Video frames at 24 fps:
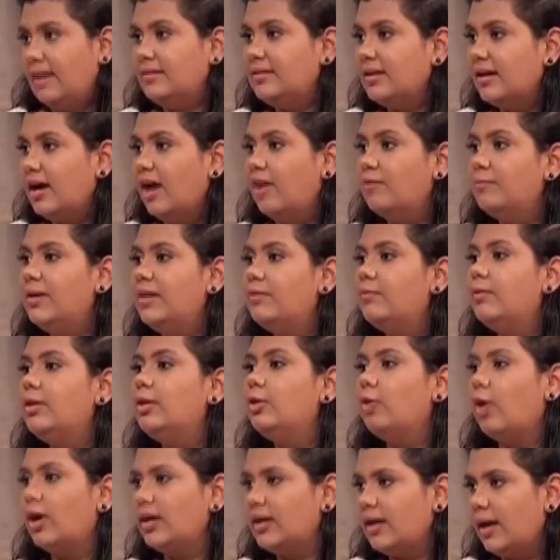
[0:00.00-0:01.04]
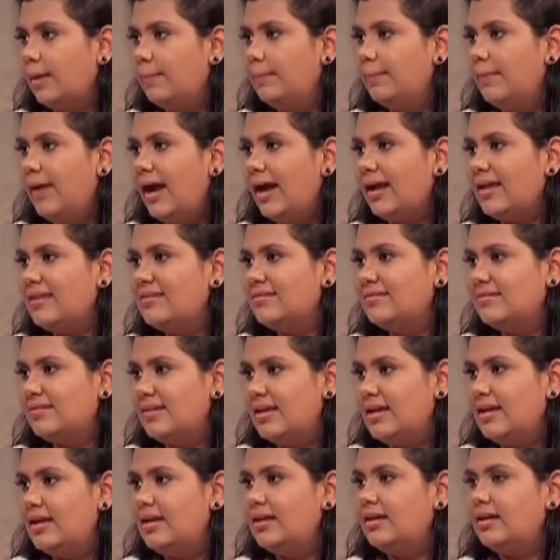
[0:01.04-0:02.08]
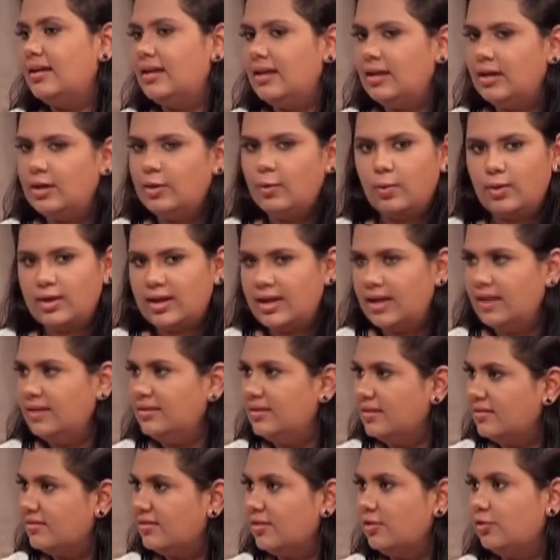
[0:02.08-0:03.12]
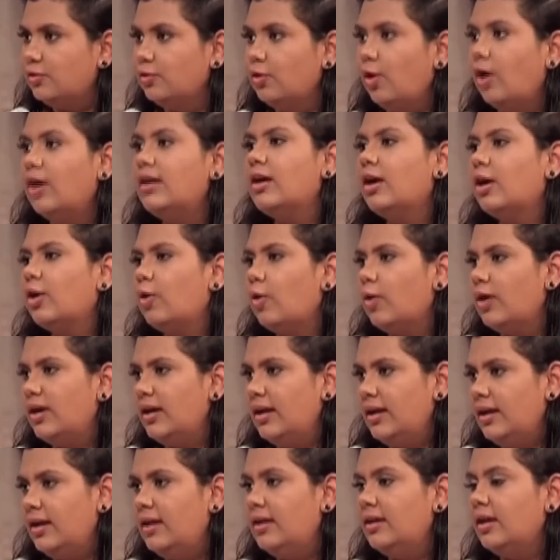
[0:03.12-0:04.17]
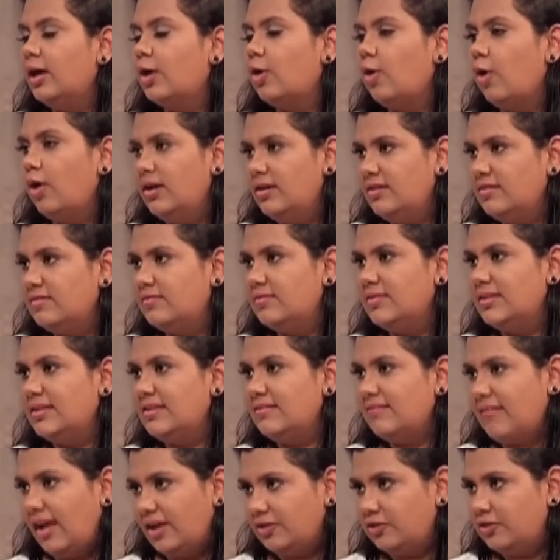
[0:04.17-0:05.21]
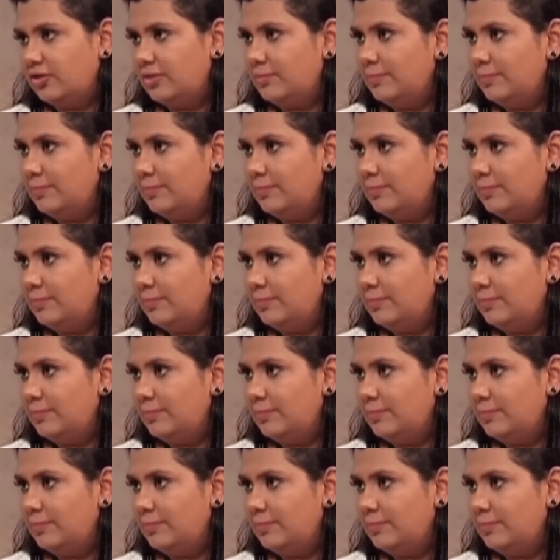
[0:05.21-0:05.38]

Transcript: the government will not come back and say ki, okay, this is not in accordance with the sanctioned